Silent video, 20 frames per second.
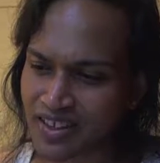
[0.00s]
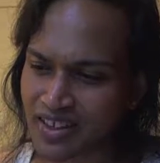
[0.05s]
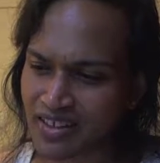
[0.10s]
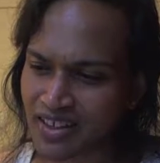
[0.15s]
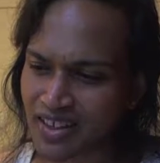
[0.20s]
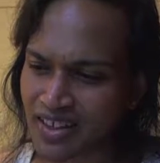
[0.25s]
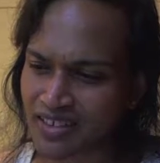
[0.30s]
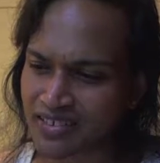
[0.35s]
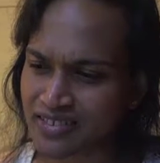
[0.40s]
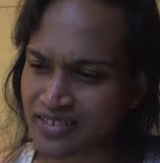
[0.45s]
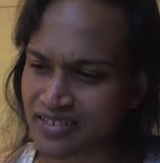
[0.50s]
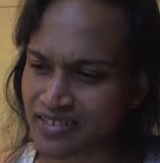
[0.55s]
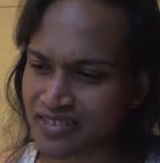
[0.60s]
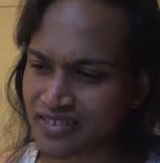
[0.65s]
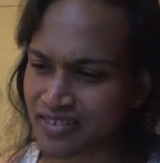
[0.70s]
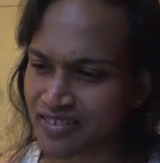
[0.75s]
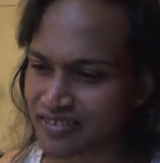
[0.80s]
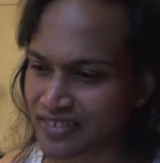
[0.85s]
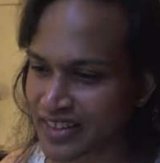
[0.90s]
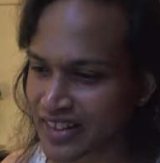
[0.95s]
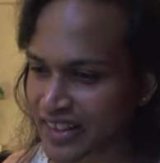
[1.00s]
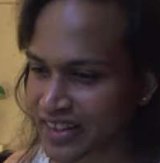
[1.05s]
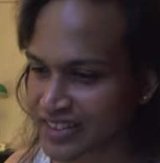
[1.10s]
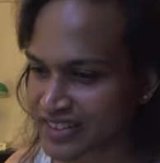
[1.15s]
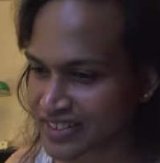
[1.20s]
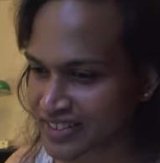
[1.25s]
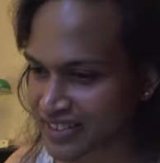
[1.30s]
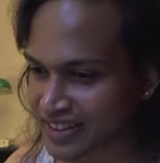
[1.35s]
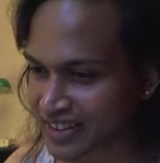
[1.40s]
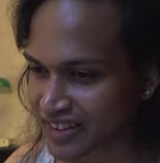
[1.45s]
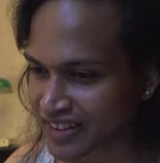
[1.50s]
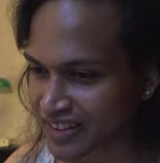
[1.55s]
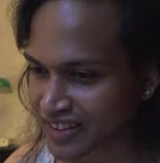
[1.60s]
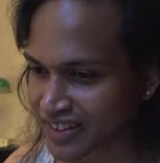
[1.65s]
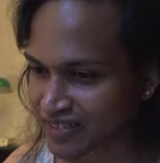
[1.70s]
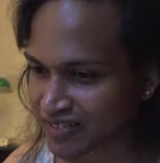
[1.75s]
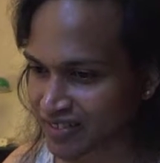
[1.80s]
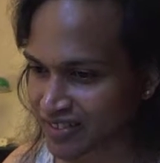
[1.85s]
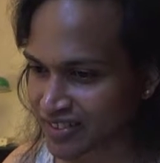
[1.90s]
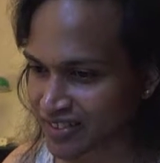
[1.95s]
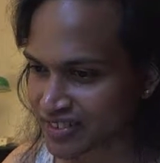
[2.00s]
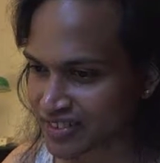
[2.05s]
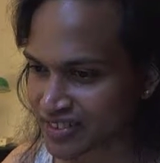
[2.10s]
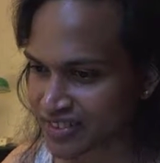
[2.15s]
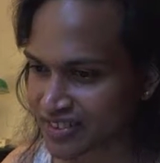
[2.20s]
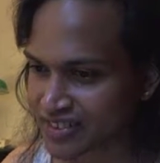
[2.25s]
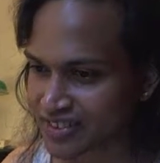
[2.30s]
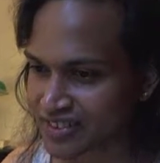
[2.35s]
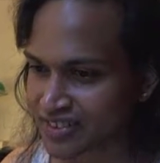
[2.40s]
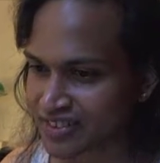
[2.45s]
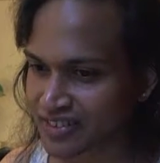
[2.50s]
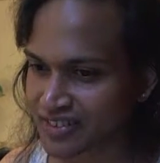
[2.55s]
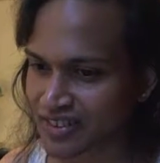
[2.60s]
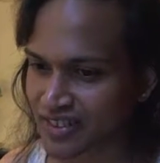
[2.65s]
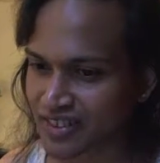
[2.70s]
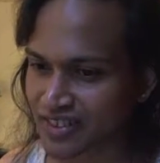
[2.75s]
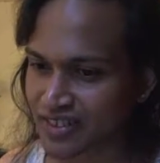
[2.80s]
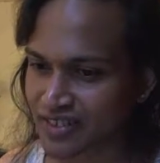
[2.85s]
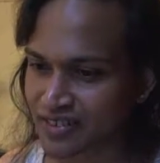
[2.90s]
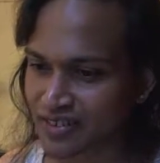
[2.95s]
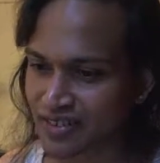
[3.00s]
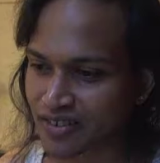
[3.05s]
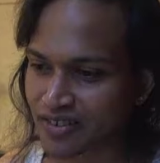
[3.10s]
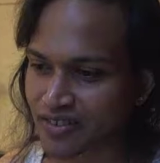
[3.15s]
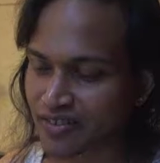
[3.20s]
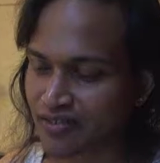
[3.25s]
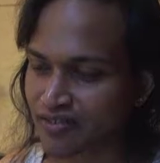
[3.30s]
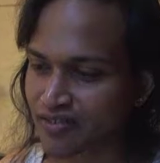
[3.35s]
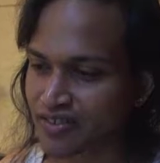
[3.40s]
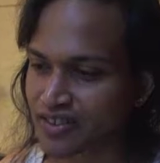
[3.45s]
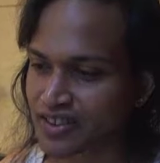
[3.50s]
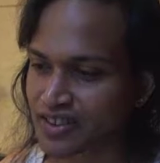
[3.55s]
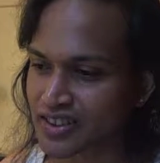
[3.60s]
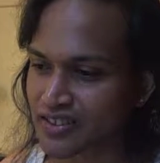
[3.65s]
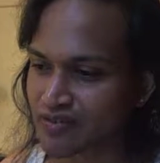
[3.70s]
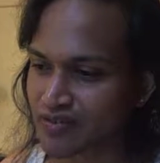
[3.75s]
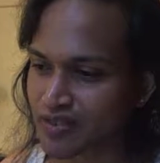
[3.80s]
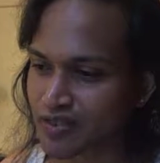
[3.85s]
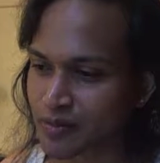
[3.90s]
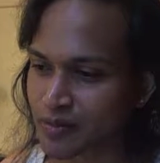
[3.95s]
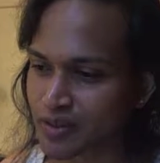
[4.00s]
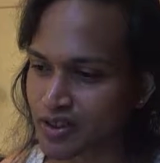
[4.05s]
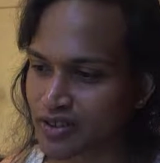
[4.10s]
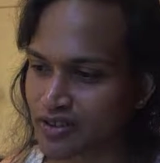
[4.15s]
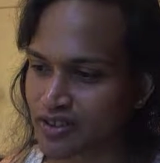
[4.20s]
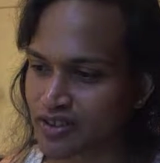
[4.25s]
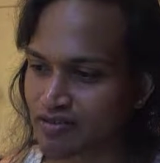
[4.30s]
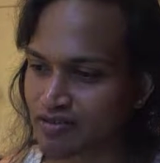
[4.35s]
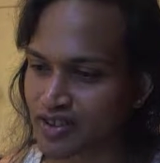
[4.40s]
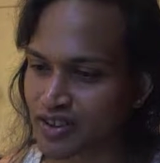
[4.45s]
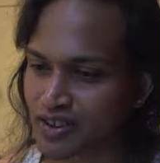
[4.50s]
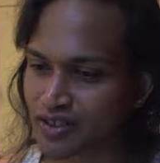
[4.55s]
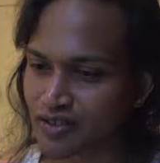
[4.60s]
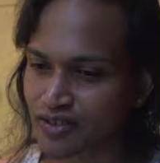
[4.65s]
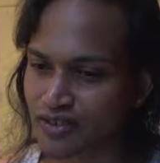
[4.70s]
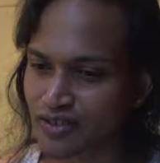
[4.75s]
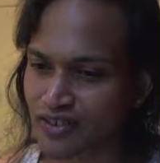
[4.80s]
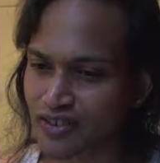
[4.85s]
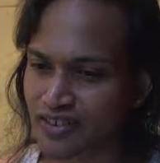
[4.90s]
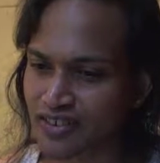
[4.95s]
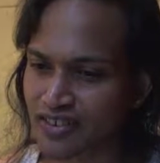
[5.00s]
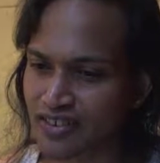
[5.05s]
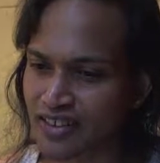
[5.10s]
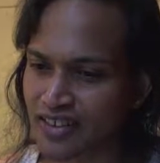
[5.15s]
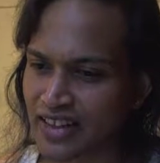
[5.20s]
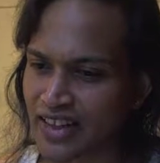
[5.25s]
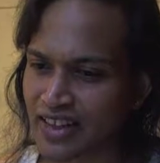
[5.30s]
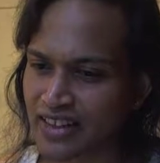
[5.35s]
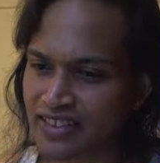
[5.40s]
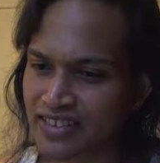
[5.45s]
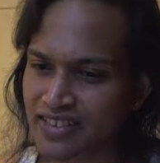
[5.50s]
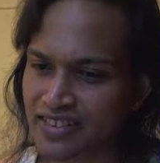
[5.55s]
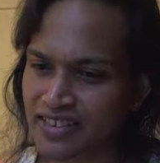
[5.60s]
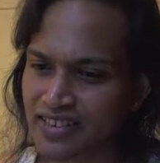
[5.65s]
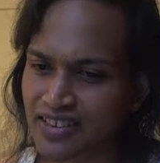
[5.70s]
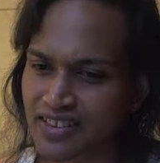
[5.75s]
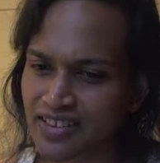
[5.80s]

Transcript: yeah, so oh, Lex, I want to see this. I saw the first few episodes of this show called Lex.